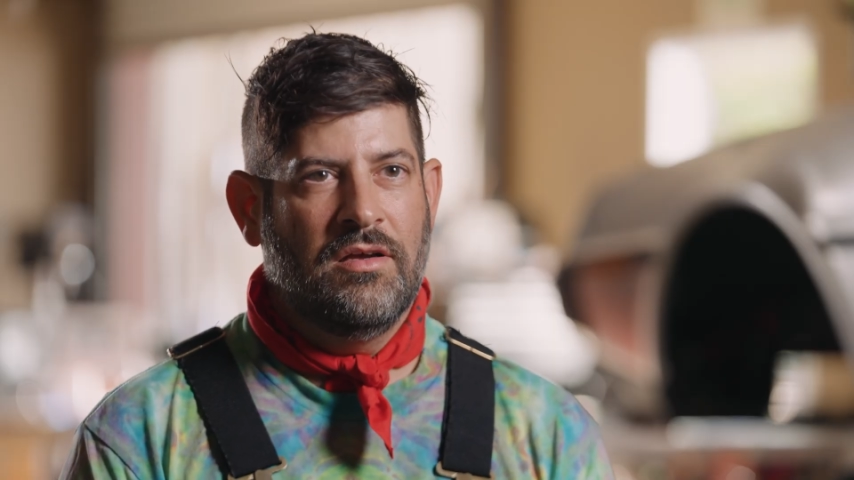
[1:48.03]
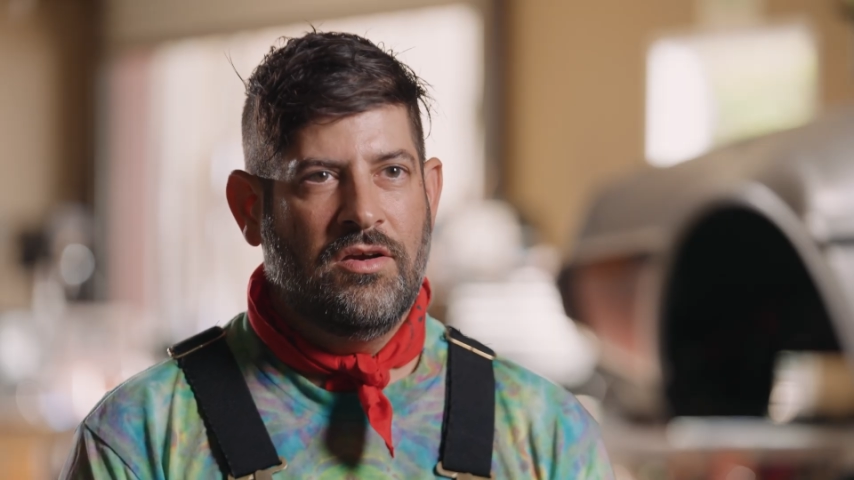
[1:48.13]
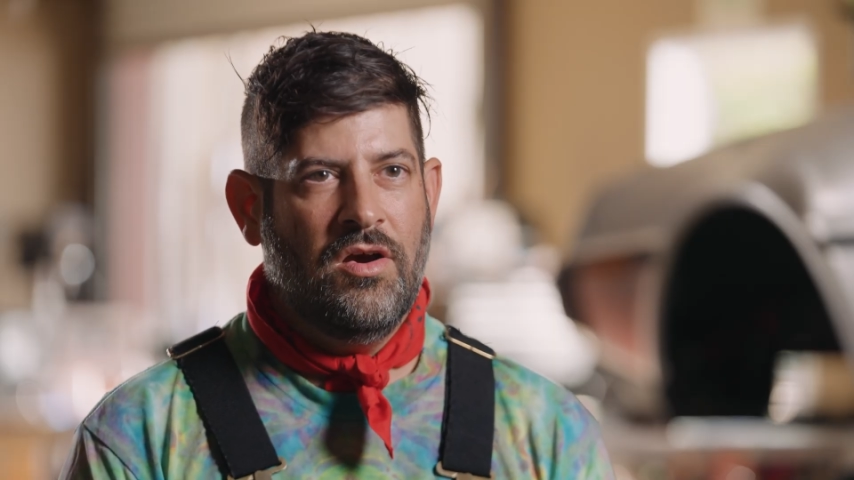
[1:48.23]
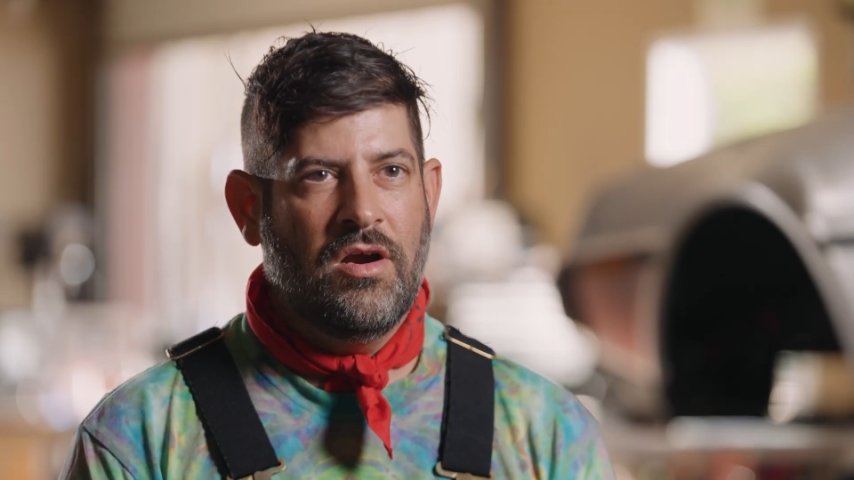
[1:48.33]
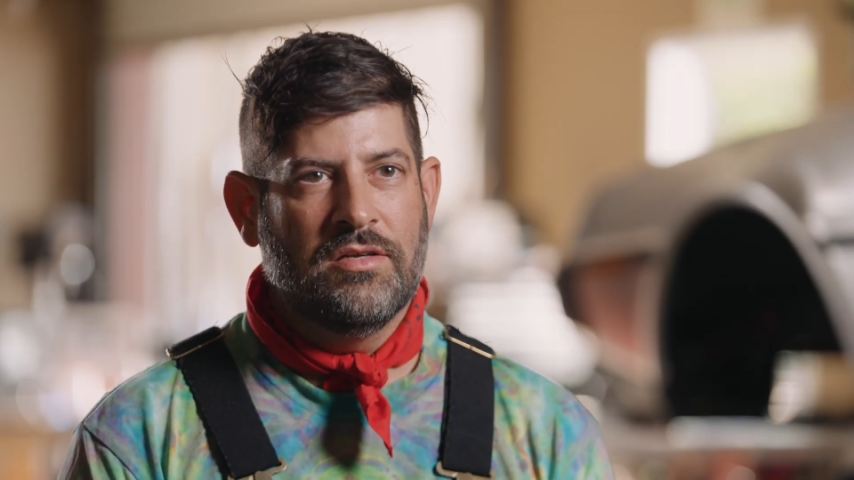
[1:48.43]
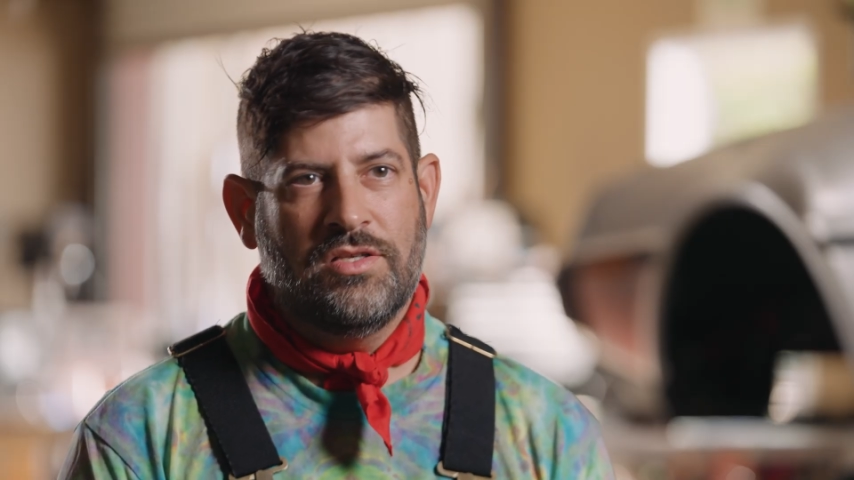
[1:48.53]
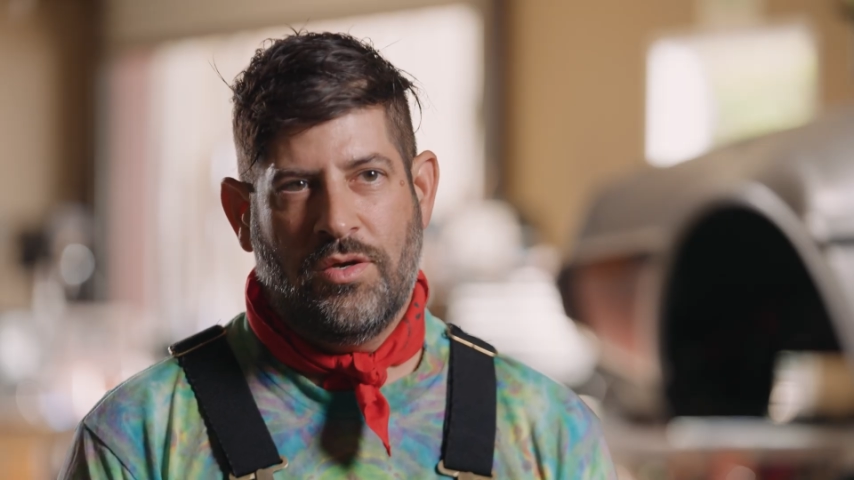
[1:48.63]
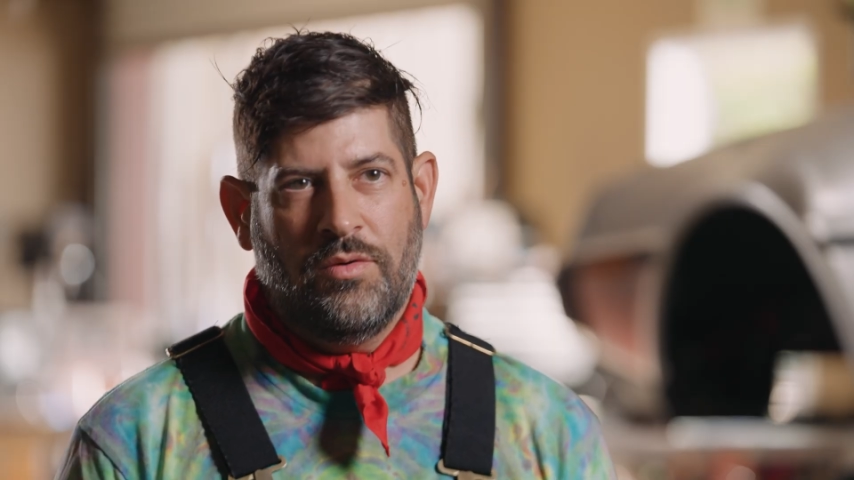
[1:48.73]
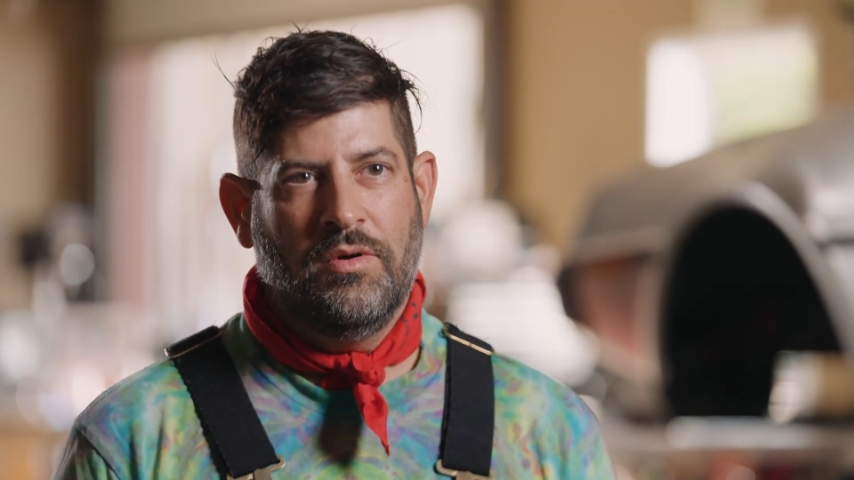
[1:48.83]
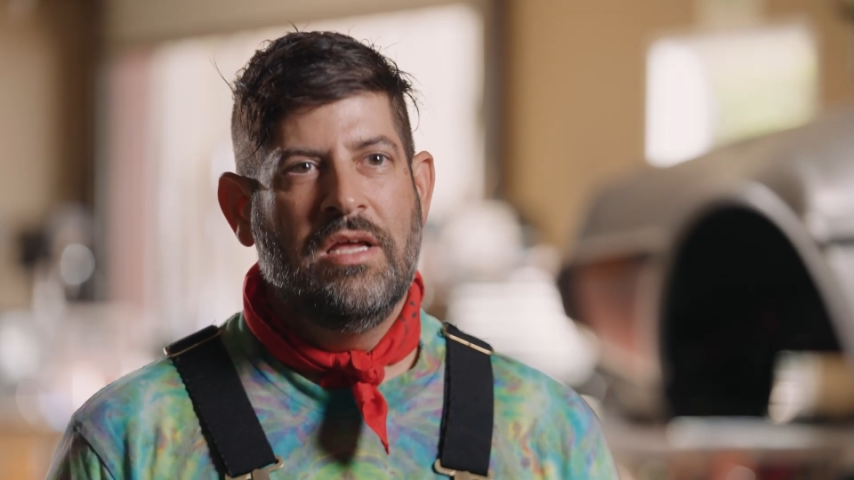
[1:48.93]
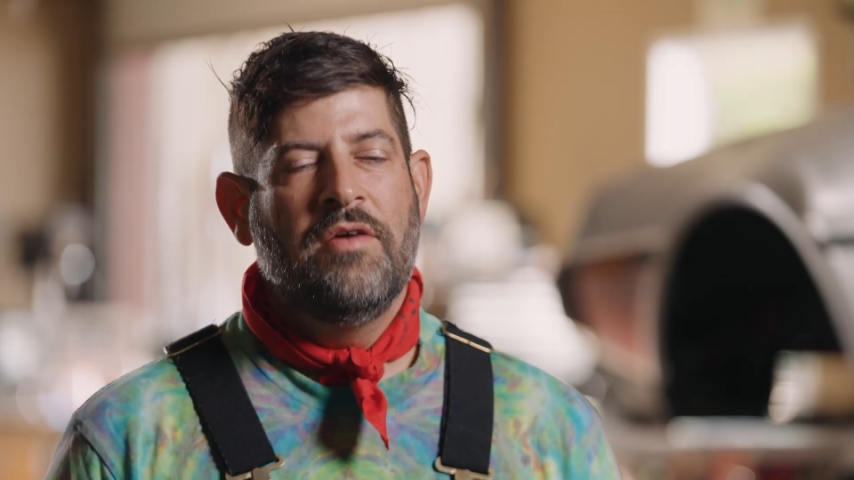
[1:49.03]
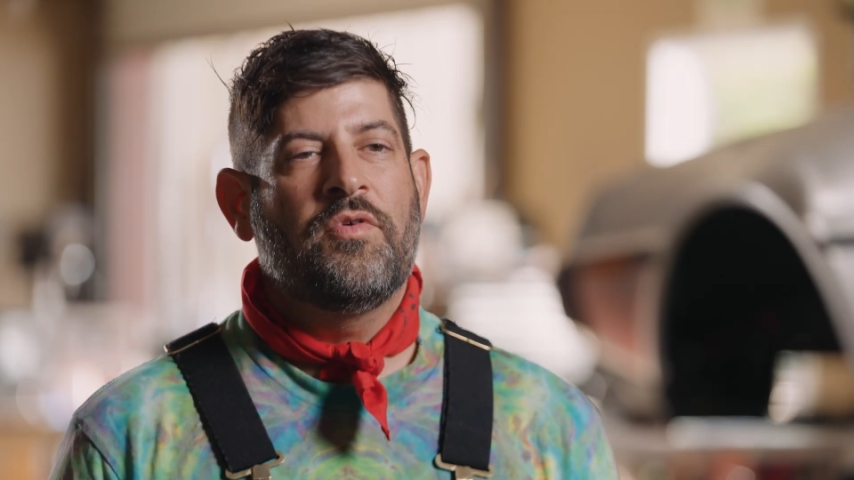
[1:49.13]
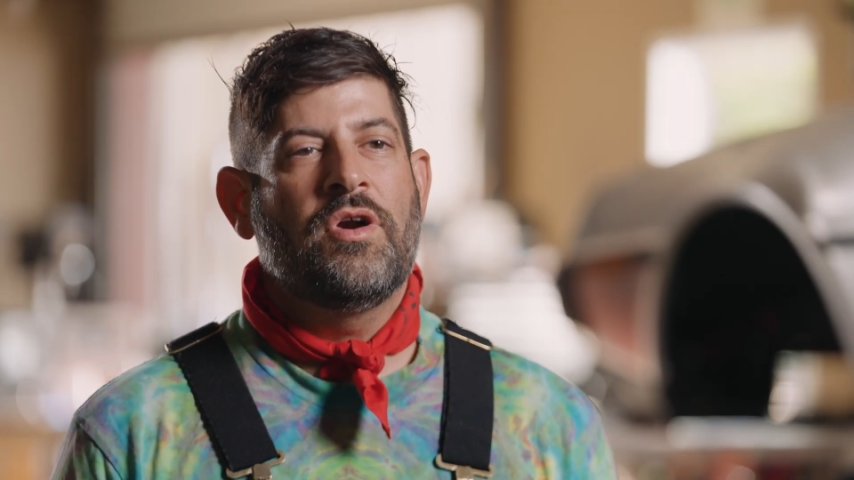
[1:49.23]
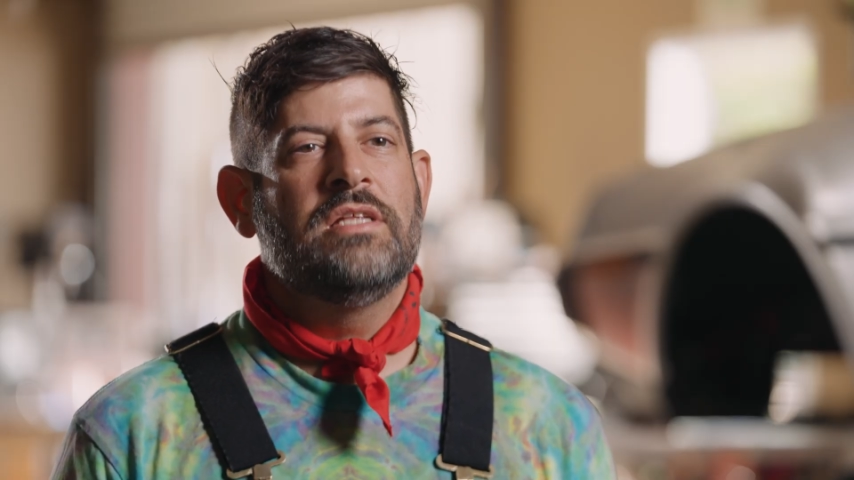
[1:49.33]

car. So for